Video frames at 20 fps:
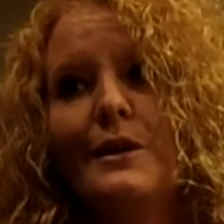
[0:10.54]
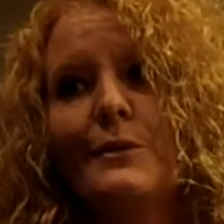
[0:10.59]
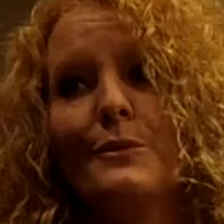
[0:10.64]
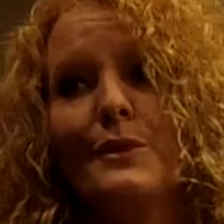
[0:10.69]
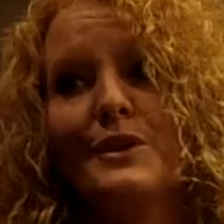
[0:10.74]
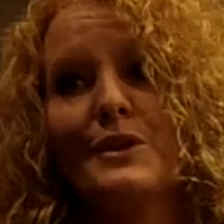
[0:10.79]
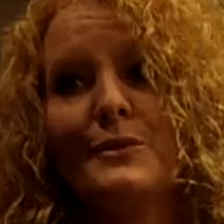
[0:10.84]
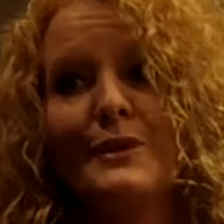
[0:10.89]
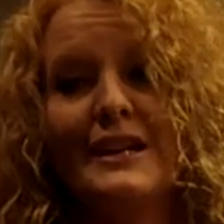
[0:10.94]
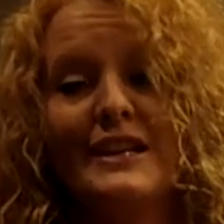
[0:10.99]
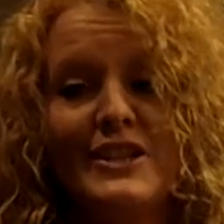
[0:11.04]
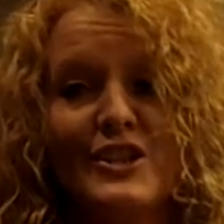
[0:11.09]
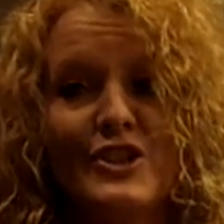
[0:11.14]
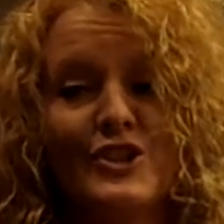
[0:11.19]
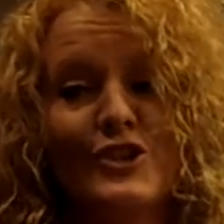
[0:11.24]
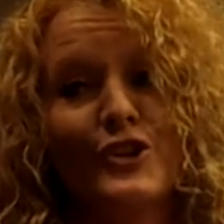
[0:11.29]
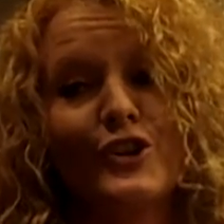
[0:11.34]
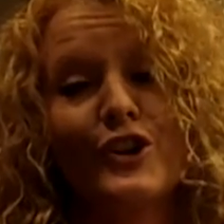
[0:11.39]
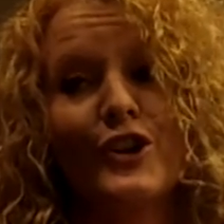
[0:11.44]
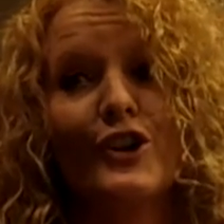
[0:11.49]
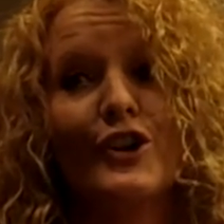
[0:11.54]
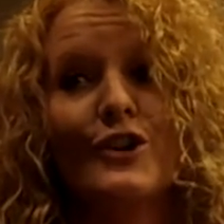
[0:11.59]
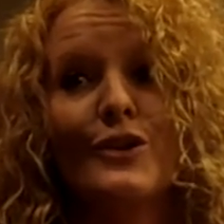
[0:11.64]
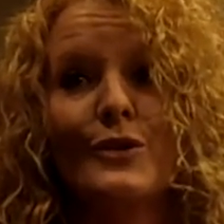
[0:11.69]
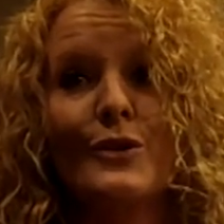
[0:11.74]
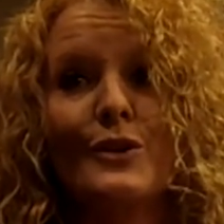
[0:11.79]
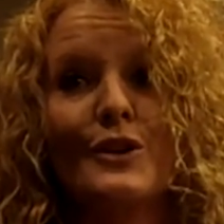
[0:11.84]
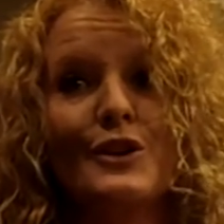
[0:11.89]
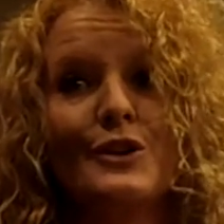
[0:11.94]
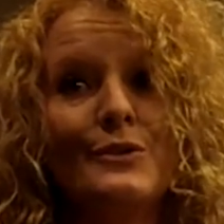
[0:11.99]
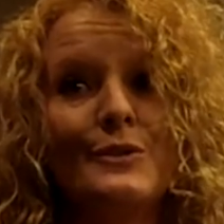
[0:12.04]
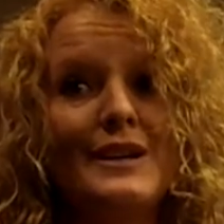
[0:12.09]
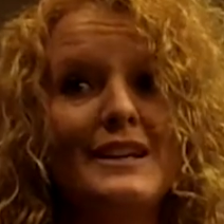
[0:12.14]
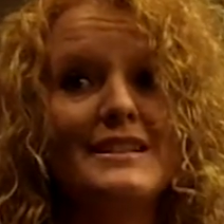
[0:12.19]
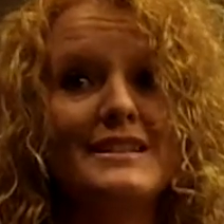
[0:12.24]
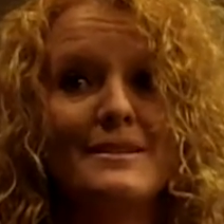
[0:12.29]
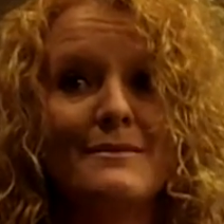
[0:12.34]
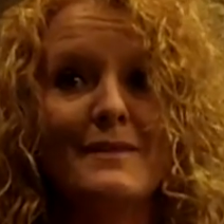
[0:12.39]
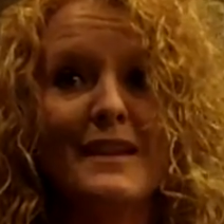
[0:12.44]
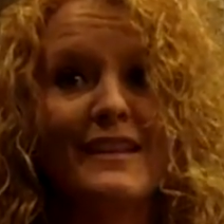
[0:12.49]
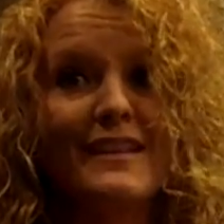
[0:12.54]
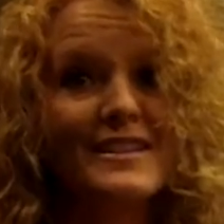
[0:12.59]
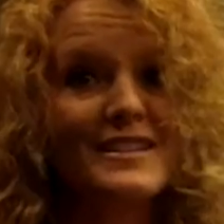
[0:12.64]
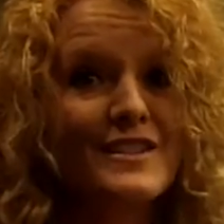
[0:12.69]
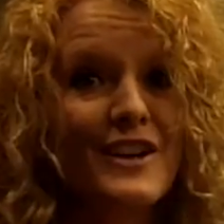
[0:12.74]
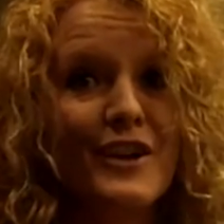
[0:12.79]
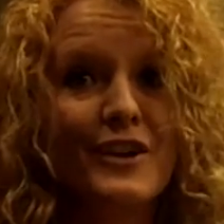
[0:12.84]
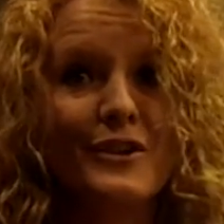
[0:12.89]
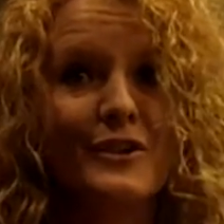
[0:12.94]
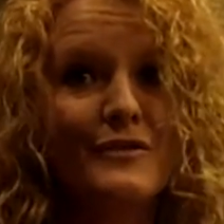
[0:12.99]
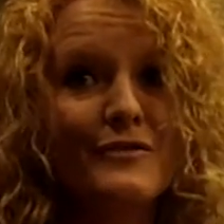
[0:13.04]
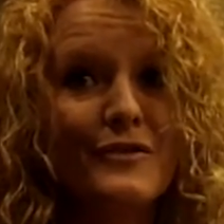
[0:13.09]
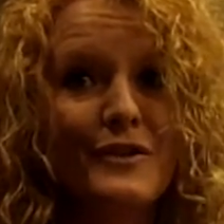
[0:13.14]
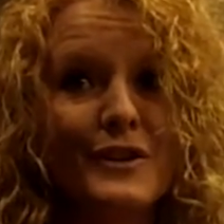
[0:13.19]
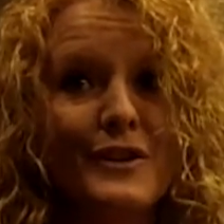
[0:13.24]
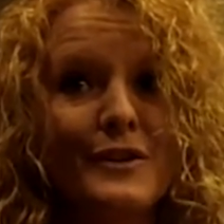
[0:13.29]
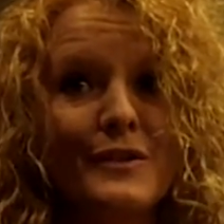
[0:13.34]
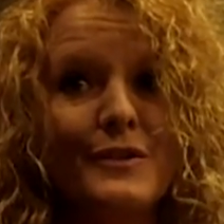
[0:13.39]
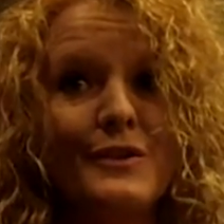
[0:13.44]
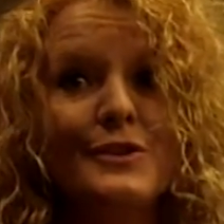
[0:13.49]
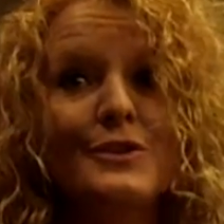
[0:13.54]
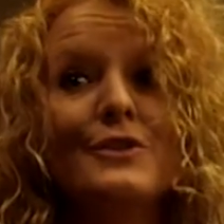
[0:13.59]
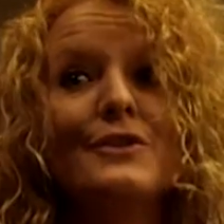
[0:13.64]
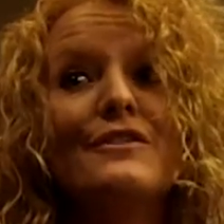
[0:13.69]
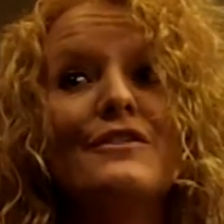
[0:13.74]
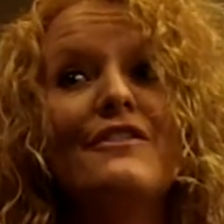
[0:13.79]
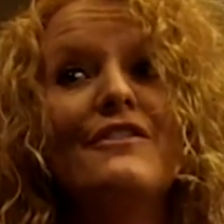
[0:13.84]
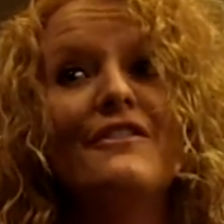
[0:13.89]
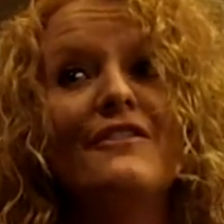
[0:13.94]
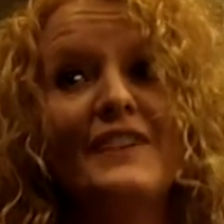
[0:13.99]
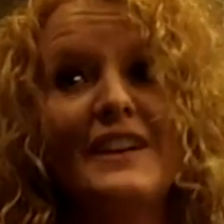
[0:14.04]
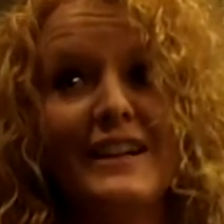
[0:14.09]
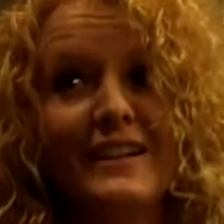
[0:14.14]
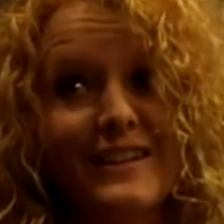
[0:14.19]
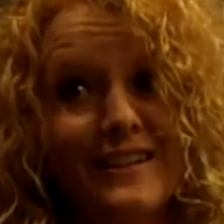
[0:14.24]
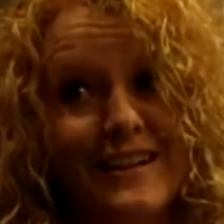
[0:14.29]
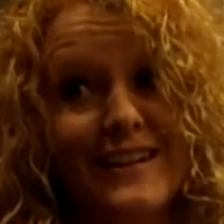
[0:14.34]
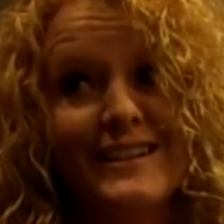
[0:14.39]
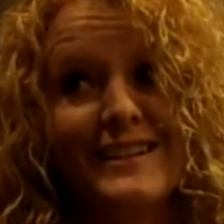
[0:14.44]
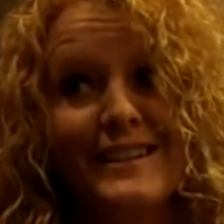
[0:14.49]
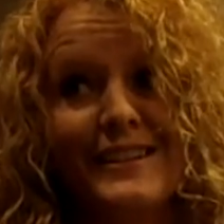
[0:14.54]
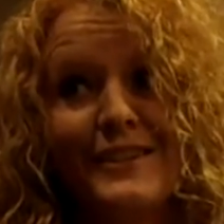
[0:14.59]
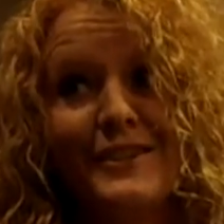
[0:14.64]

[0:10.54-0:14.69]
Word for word: when you eat sugar or you eat something that's not good for you, you'll feel it.